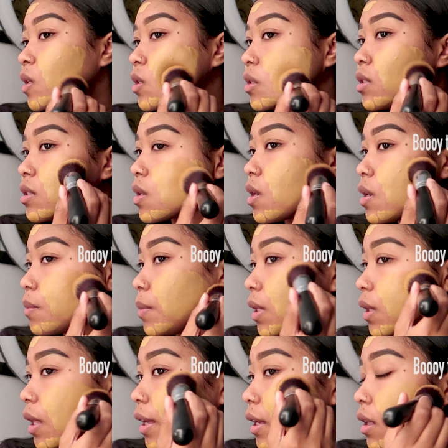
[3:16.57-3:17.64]
It's just going to be
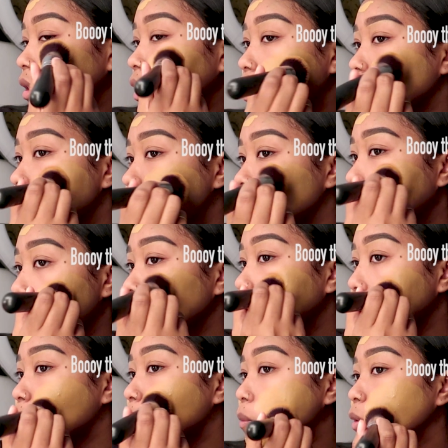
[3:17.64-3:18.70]
like close
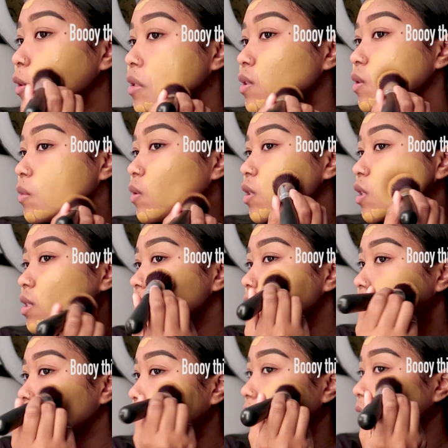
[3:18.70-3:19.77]
family members, and we're just
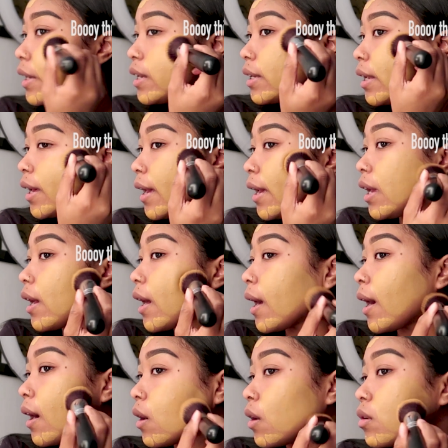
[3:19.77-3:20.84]
going to eat and hang
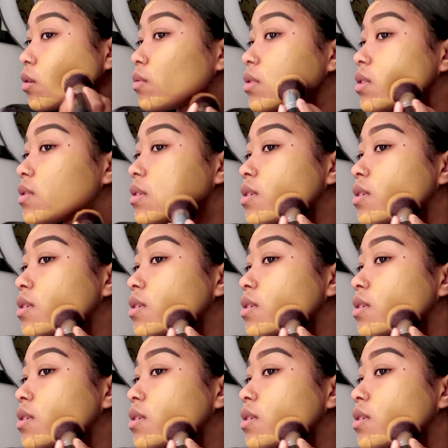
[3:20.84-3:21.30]
out.